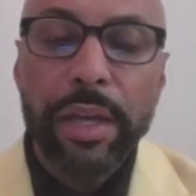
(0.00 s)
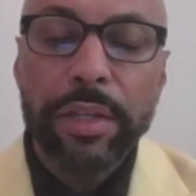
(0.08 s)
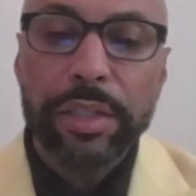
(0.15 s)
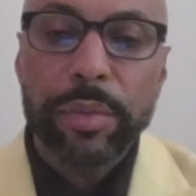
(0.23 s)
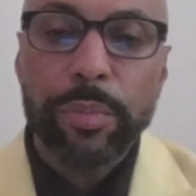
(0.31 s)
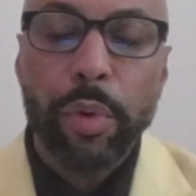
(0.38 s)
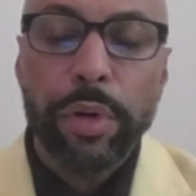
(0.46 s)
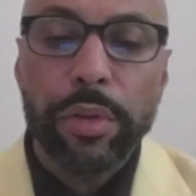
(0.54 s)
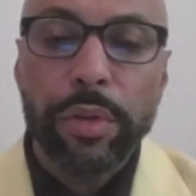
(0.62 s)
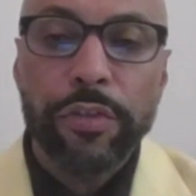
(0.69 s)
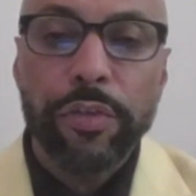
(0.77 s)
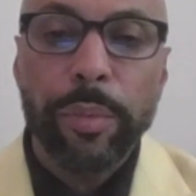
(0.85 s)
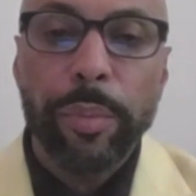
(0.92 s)
to support
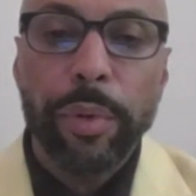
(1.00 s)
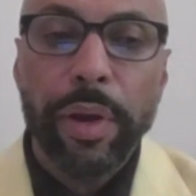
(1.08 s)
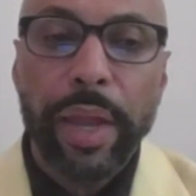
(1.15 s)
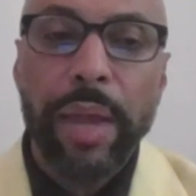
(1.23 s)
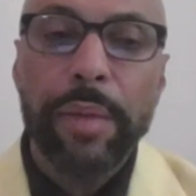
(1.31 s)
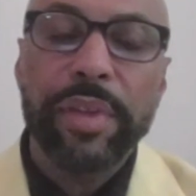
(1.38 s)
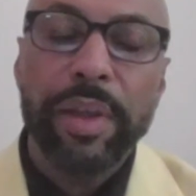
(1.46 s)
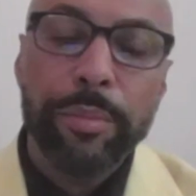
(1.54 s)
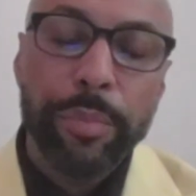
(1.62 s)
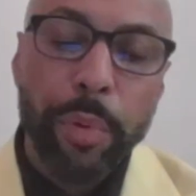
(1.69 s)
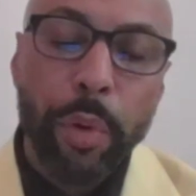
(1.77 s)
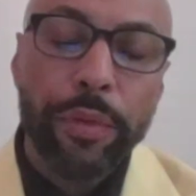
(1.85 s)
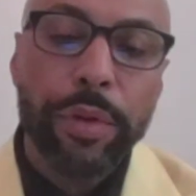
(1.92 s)
those football games and
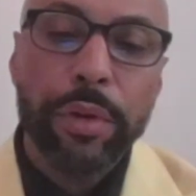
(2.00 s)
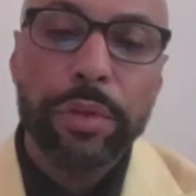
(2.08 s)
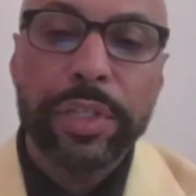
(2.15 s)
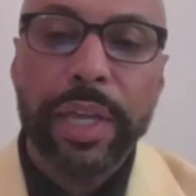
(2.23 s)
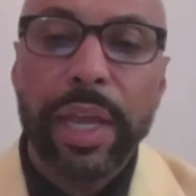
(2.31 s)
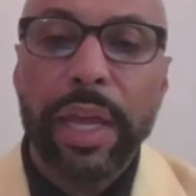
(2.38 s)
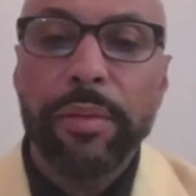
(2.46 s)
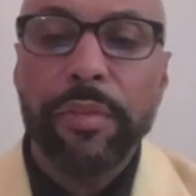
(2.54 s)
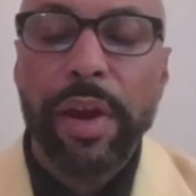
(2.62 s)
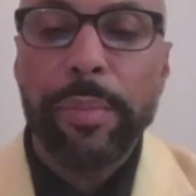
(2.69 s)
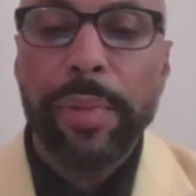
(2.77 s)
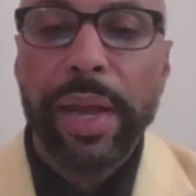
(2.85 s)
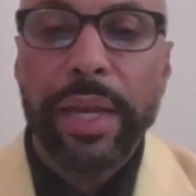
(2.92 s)
pour those again
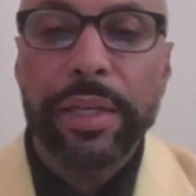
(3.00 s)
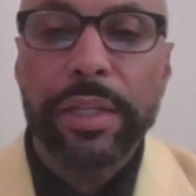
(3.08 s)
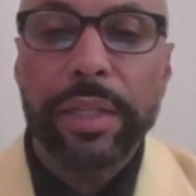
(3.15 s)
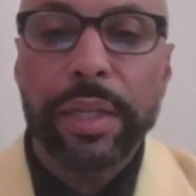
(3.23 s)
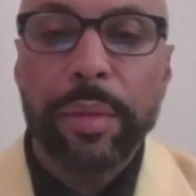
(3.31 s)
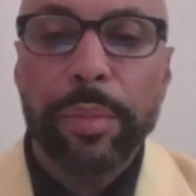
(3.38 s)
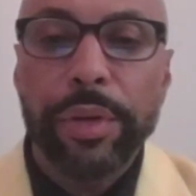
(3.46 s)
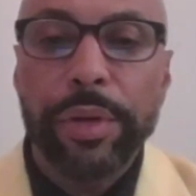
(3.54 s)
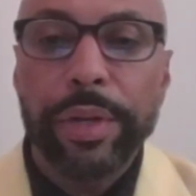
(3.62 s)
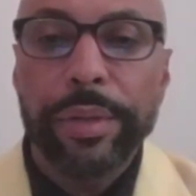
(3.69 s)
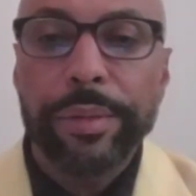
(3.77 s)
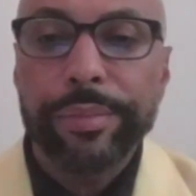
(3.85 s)
right back into the community.